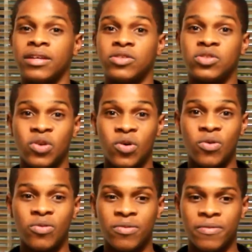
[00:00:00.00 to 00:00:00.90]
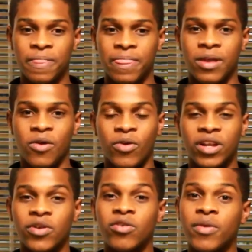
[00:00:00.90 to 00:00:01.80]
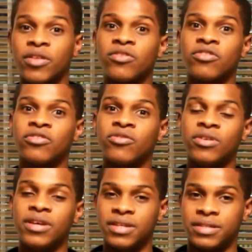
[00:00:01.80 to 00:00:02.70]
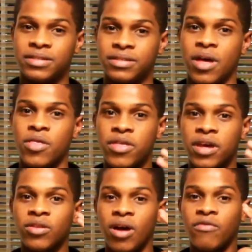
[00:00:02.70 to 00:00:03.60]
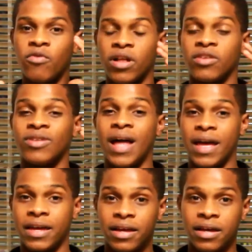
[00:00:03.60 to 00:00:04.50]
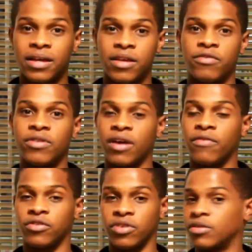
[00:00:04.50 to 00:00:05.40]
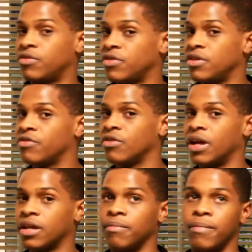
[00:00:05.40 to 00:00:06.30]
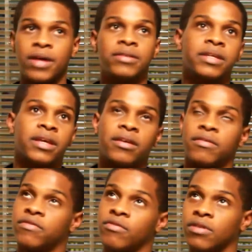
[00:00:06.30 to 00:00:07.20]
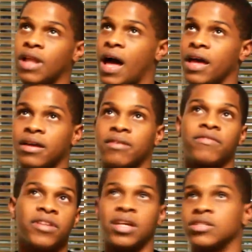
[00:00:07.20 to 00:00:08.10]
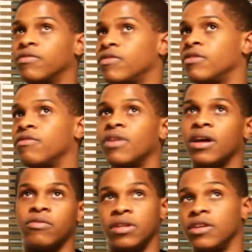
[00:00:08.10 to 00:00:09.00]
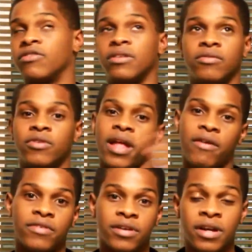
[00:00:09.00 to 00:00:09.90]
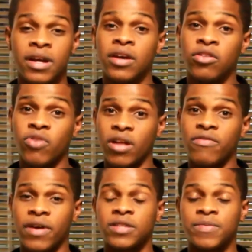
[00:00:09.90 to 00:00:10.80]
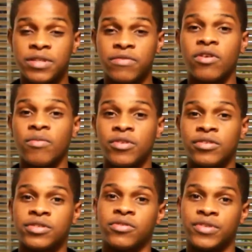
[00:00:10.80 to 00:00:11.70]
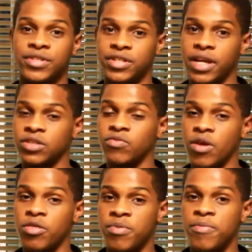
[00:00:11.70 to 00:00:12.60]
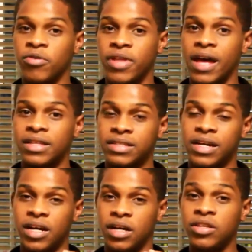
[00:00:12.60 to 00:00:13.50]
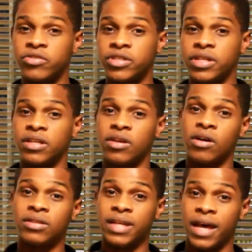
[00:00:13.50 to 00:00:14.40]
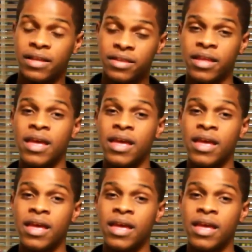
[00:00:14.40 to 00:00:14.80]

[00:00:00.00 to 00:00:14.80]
So what I recommend you to do is thinking of what you like. If you like photography, if you like music, if you like philosophy, if you like religion, whatever, try to find specific communities on the internet with people that are interested on that,